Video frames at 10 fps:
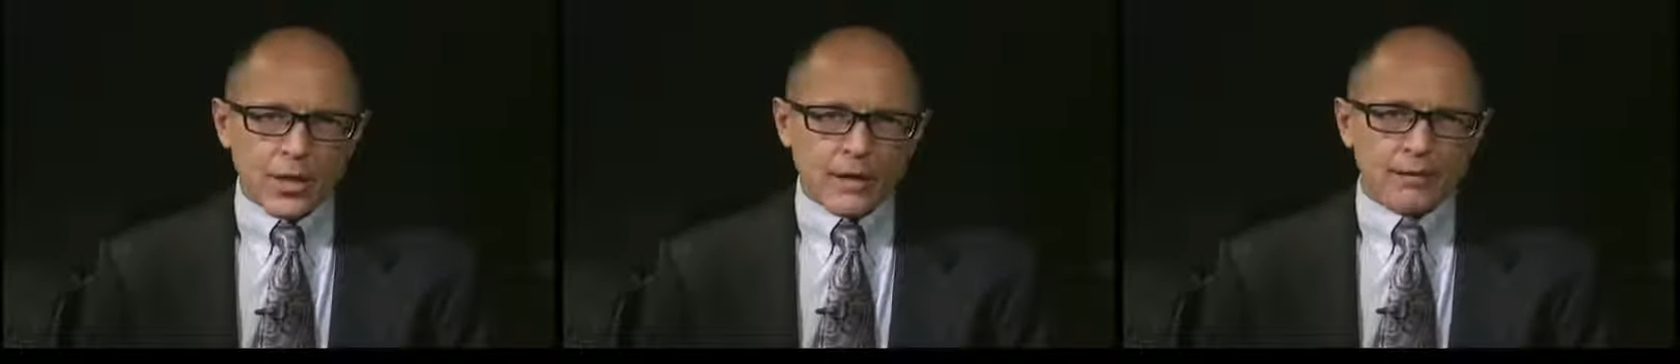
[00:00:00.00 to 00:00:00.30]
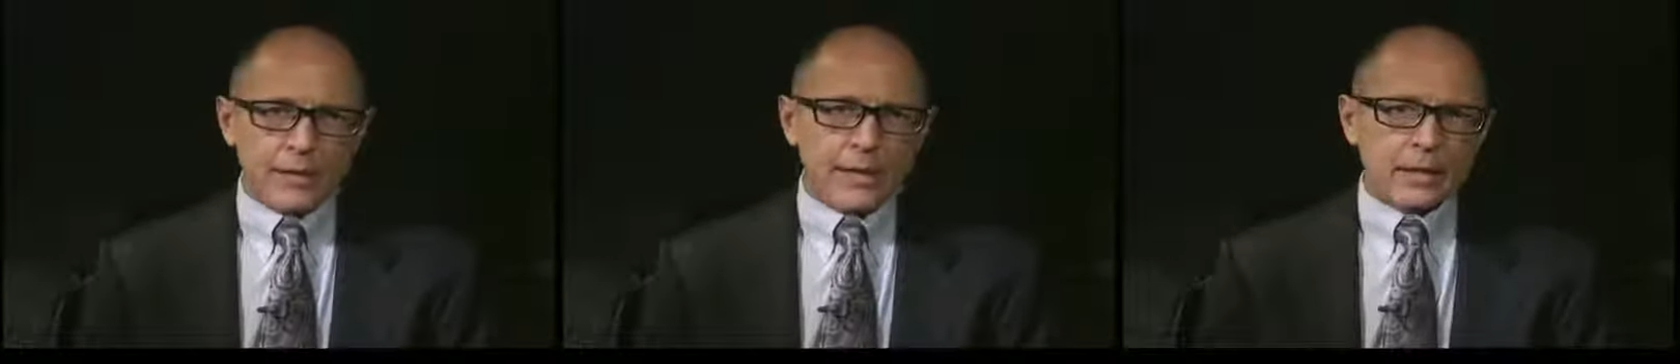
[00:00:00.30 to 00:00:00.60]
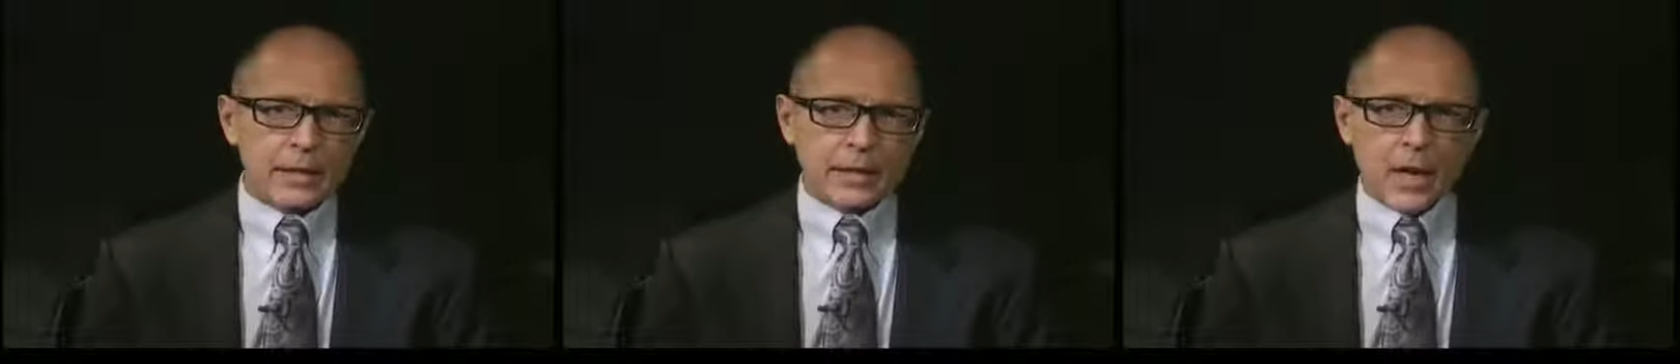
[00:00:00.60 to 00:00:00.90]
of
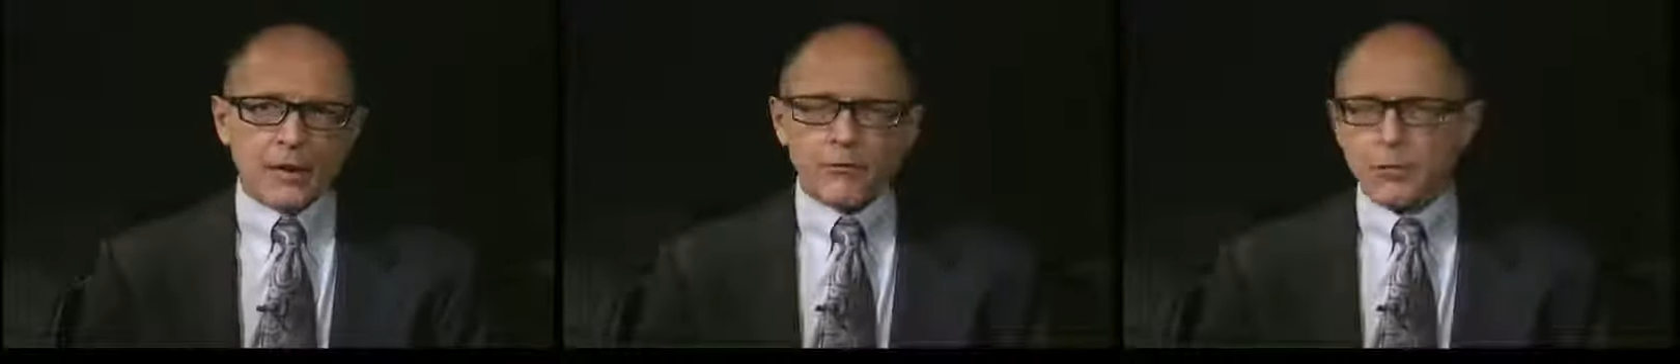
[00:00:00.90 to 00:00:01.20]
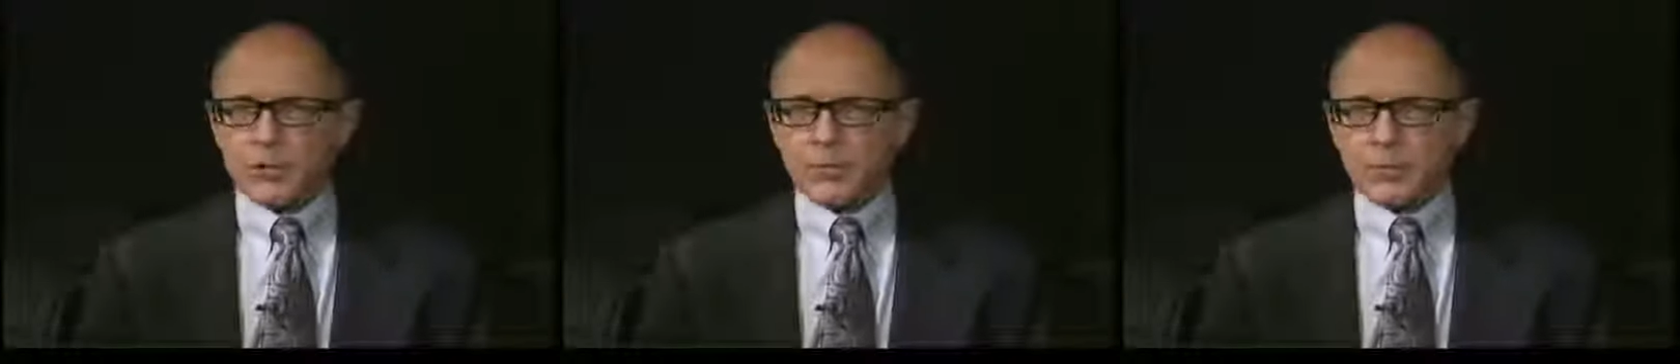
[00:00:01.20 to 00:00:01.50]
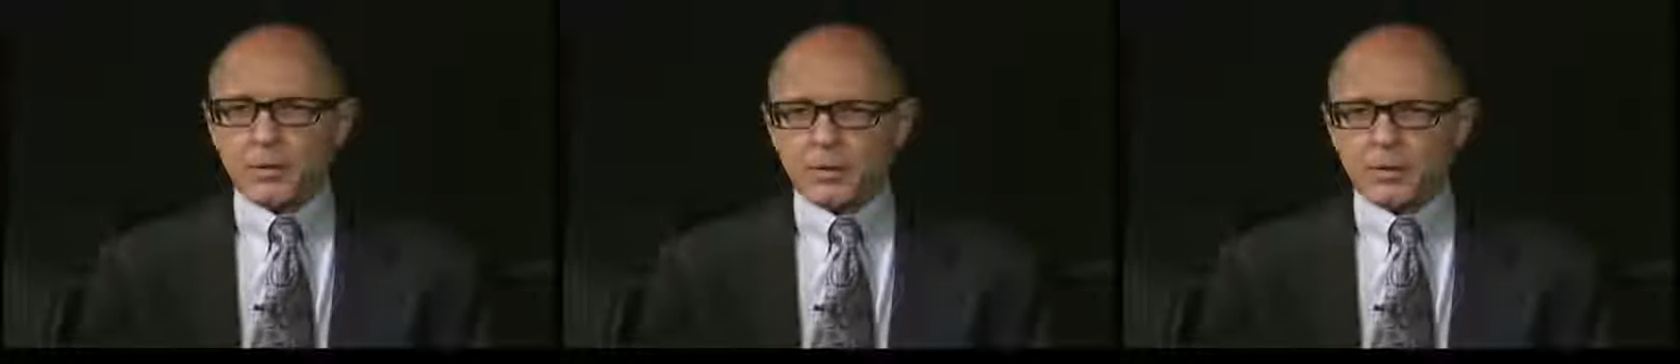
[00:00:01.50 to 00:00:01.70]
legal and law enforcement